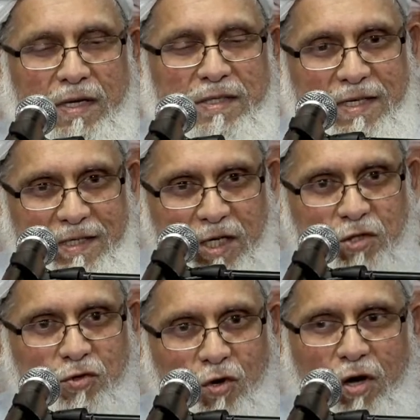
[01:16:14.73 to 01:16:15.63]
They
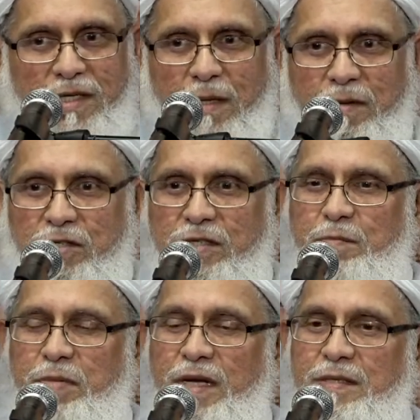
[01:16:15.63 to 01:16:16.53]
destroyed the masjid
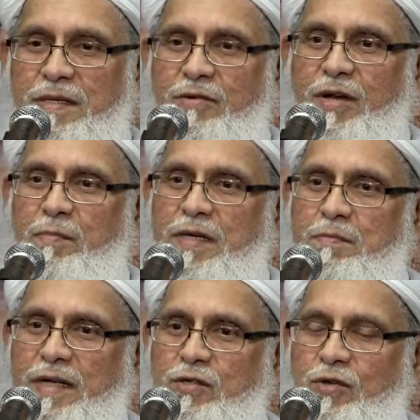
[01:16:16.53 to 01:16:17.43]
rebuilt
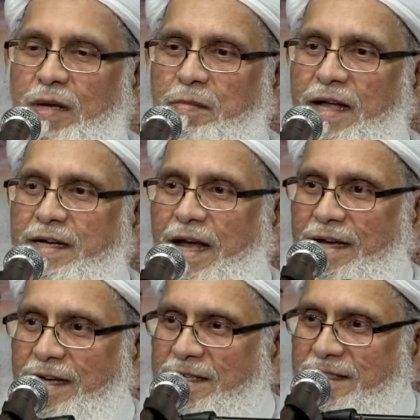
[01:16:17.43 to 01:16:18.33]
by Sulaiman
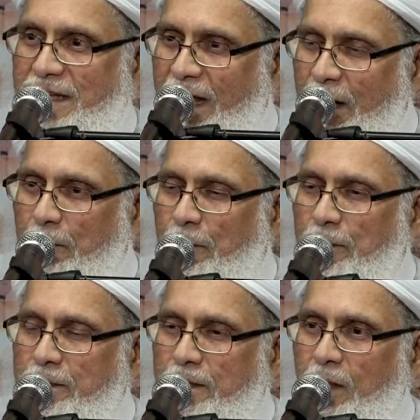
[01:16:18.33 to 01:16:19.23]
alayhi salam.
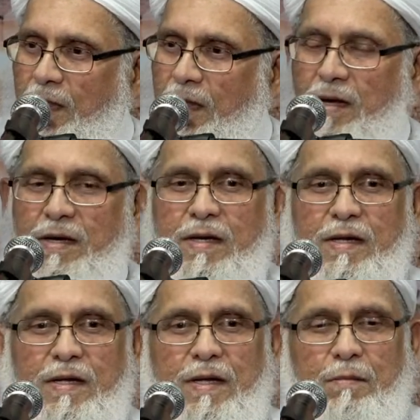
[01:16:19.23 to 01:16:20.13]

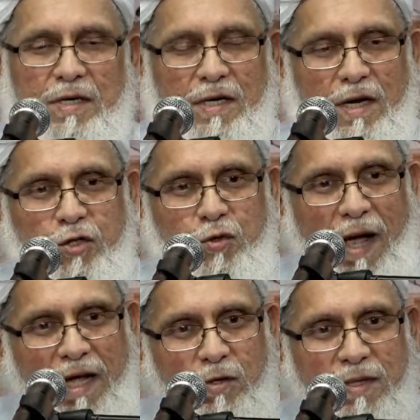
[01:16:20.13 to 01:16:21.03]
But Allah
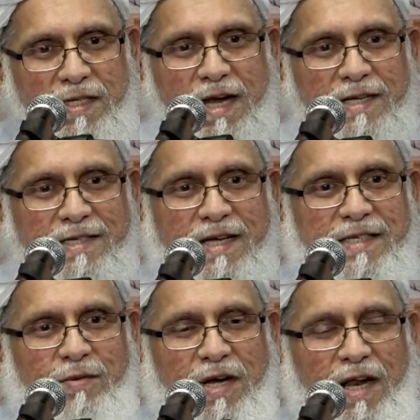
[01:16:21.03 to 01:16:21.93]
subhanahu wa ta'ala says
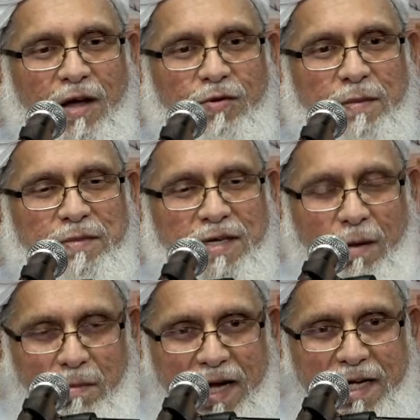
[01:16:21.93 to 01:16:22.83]
he will allow them to
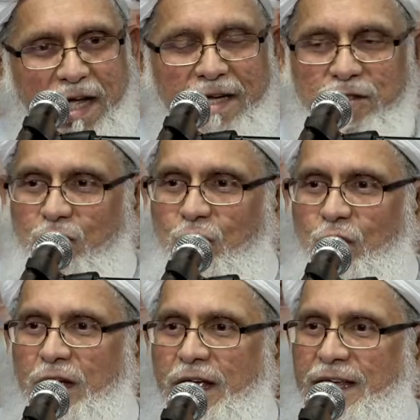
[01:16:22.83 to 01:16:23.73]
come back again. So
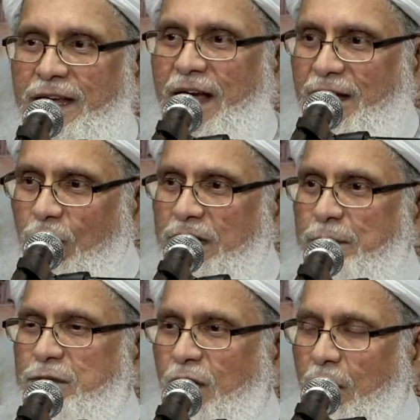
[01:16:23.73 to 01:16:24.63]
he allowed them
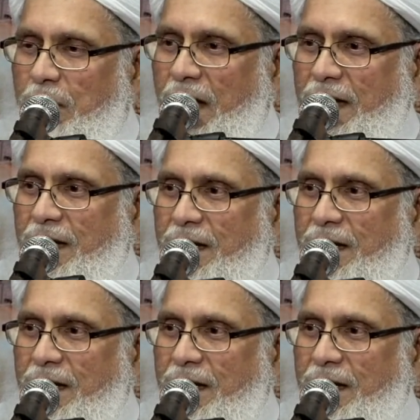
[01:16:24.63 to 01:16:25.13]
to come back.